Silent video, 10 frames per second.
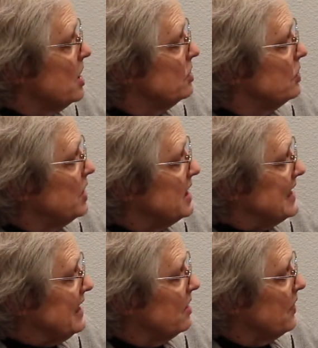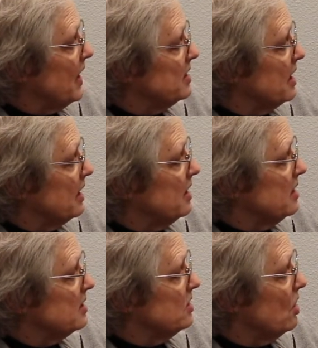to the deer that dug in the
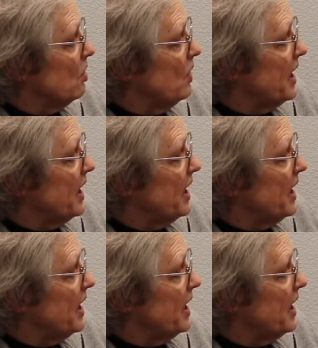snow